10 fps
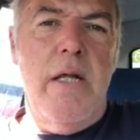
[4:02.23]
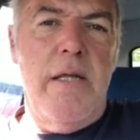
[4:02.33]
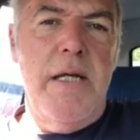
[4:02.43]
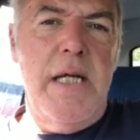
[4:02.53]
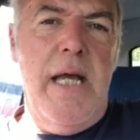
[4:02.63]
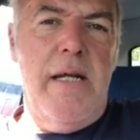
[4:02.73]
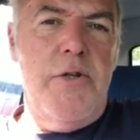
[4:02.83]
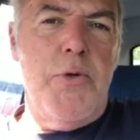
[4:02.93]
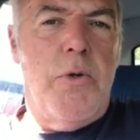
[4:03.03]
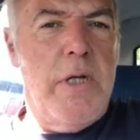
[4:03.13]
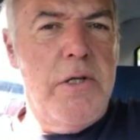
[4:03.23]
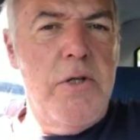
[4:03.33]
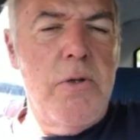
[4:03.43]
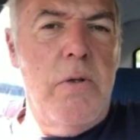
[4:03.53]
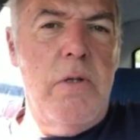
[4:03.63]
The indicators don't, as you
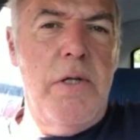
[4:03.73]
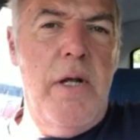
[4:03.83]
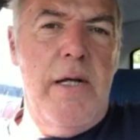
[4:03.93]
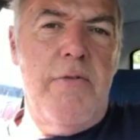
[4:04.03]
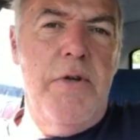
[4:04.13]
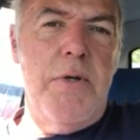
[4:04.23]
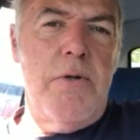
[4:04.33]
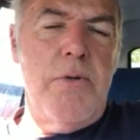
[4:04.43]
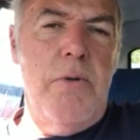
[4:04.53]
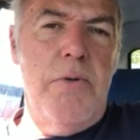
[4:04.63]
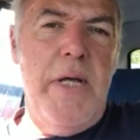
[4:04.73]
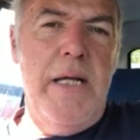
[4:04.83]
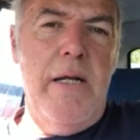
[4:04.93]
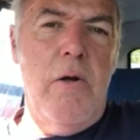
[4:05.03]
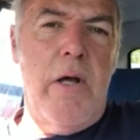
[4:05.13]
saw in the last video, so they
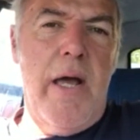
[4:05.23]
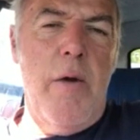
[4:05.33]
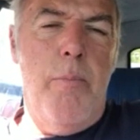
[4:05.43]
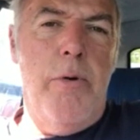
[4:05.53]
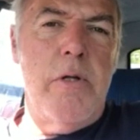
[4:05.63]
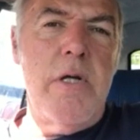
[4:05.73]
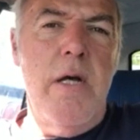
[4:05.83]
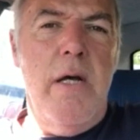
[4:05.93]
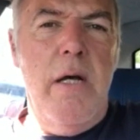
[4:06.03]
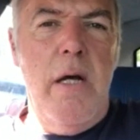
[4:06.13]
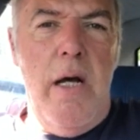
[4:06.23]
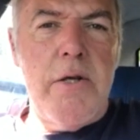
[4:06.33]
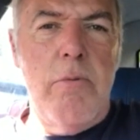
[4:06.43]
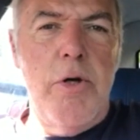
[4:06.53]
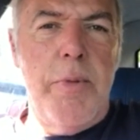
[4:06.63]
need looking at, but as
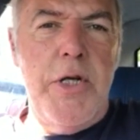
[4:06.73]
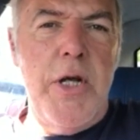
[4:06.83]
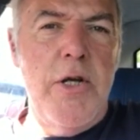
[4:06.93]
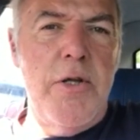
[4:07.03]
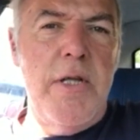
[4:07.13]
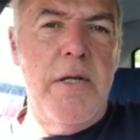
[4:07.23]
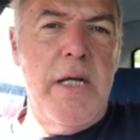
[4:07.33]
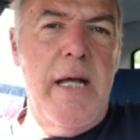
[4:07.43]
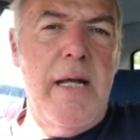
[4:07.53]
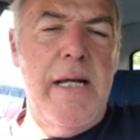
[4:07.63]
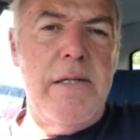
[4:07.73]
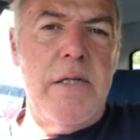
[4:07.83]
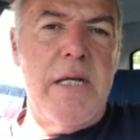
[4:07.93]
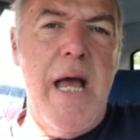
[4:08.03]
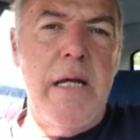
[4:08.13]
I'm going to be changing the indicator
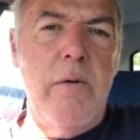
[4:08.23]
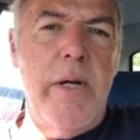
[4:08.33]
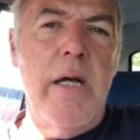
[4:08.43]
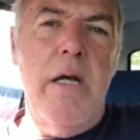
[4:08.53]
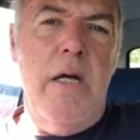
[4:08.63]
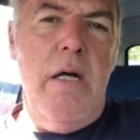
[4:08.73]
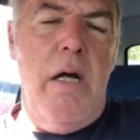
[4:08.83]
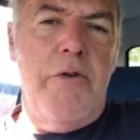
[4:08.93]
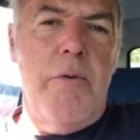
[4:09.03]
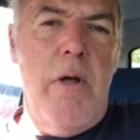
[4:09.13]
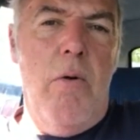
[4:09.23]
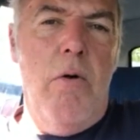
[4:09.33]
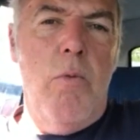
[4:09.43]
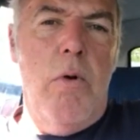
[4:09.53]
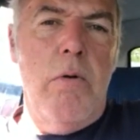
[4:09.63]
lenses anyway, I'll do that
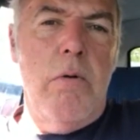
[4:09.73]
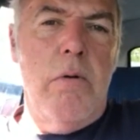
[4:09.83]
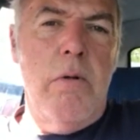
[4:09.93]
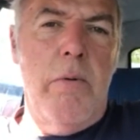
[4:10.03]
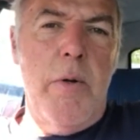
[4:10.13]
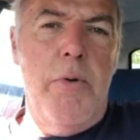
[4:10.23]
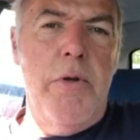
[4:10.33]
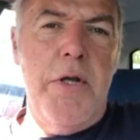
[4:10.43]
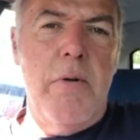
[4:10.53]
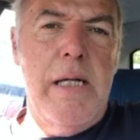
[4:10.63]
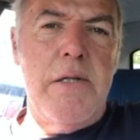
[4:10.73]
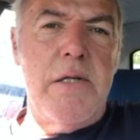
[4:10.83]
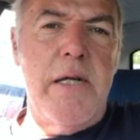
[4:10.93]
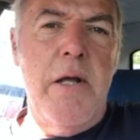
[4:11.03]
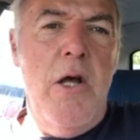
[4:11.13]
all in one go when I put the new
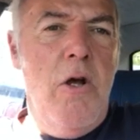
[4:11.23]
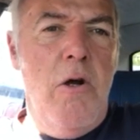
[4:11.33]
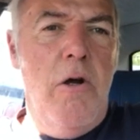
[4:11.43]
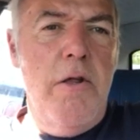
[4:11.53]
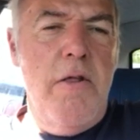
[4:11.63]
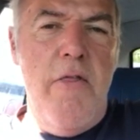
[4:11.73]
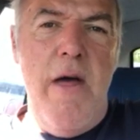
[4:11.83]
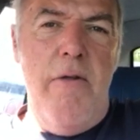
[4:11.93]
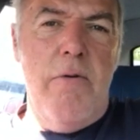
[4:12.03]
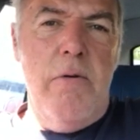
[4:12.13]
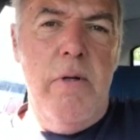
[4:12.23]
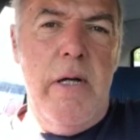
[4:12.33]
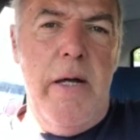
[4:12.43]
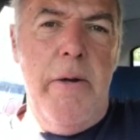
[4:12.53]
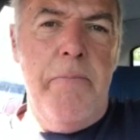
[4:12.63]
lenses in. Other than that though,
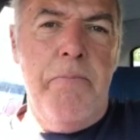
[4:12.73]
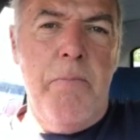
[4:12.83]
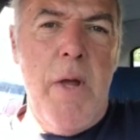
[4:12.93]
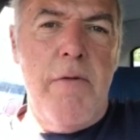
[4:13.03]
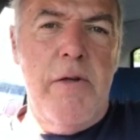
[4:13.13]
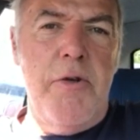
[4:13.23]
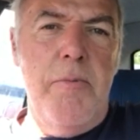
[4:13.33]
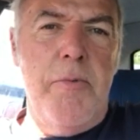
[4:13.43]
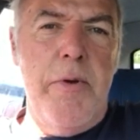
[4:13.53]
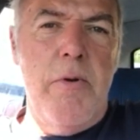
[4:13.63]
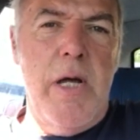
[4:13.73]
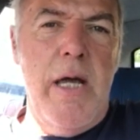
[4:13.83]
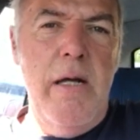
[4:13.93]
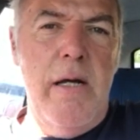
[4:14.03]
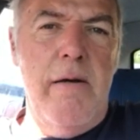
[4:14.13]
um, everything seems to be
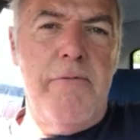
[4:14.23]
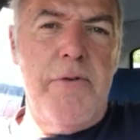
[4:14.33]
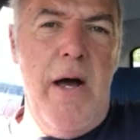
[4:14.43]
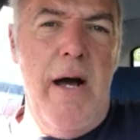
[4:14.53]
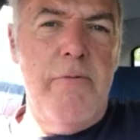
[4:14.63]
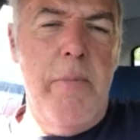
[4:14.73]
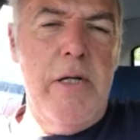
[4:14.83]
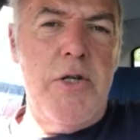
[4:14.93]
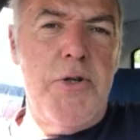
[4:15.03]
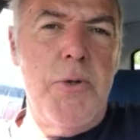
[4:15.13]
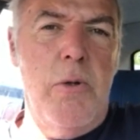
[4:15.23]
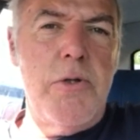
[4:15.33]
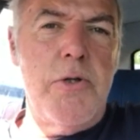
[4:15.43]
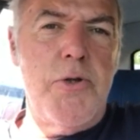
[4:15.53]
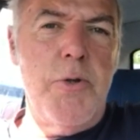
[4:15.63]
okay. I've, I have managed to
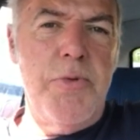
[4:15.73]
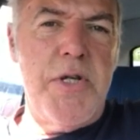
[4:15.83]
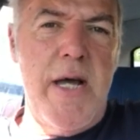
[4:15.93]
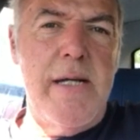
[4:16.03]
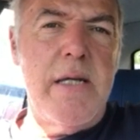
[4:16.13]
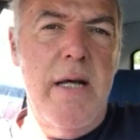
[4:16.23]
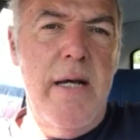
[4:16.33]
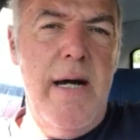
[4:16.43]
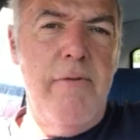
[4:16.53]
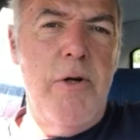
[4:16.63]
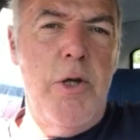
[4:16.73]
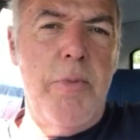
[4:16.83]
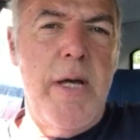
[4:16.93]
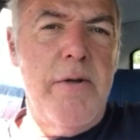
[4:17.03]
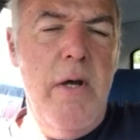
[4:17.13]
source some tyres, haven't got
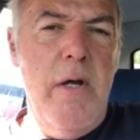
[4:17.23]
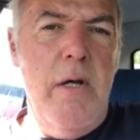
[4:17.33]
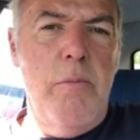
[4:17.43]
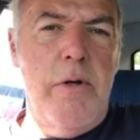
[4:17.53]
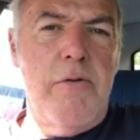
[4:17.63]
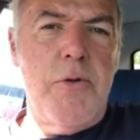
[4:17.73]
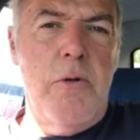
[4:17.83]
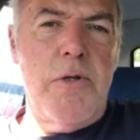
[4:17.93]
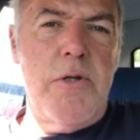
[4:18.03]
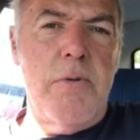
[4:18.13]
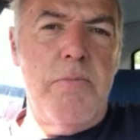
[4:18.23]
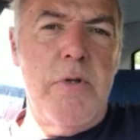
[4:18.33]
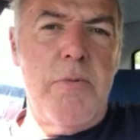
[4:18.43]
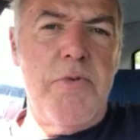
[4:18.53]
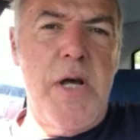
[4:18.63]
them yet, but I've sourced some,
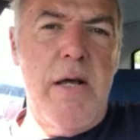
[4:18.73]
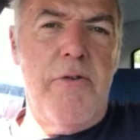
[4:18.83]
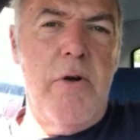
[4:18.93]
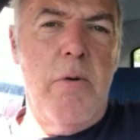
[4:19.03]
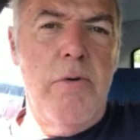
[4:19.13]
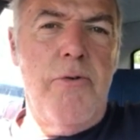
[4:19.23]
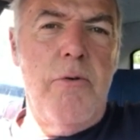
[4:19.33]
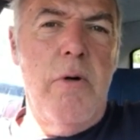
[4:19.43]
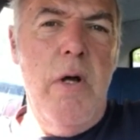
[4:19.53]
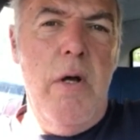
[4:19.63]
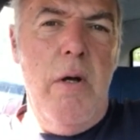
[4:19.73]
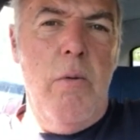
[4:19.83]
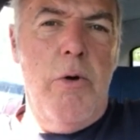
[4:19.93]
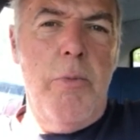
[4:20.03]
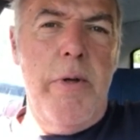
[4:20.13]
some tyres to go on, so
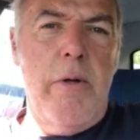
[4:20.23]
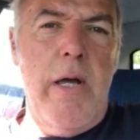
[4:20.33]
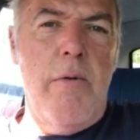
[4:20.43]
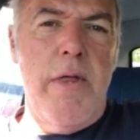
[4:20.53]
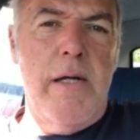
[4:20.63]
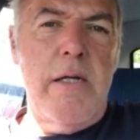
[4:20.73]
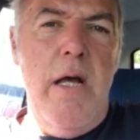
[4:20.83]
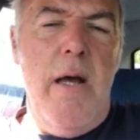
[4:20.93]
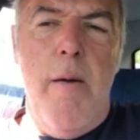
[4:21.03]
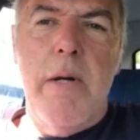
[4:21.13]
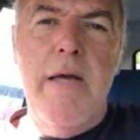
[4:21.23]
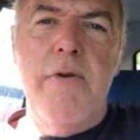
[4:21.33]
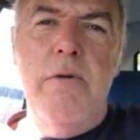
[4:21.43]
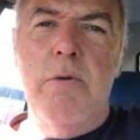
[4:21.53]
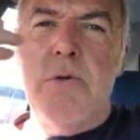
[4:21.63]
we're going to be okay with that. I'm
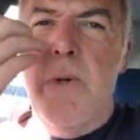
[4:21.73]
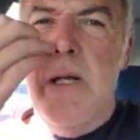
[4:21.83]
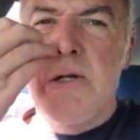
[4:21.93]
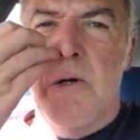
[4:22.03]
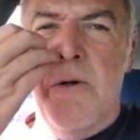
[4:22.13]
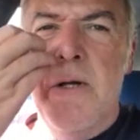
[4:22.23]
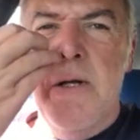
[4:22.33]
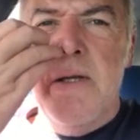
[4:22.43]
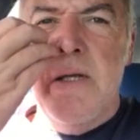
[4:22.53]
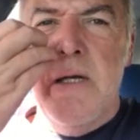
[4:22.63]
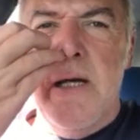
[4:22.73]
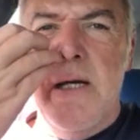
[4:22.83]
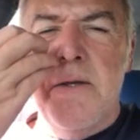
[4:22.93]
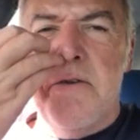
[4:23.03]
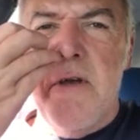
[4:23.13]
leaving those wheels on, the
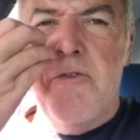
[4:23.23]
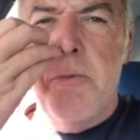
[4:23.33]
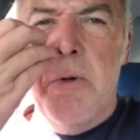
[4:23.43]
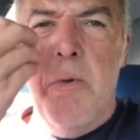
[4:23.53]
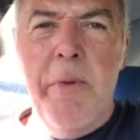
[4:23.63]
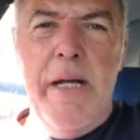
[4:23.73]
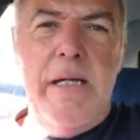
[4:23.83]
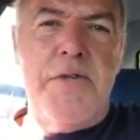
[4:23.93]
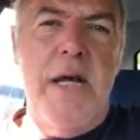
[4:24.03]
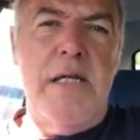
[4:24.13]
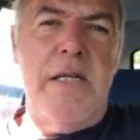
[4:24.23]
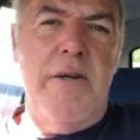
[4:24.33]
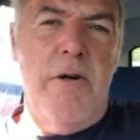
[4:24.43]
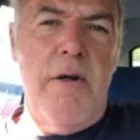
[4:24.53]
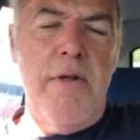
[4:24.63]
uh, the TSW Omegas, they're staying on.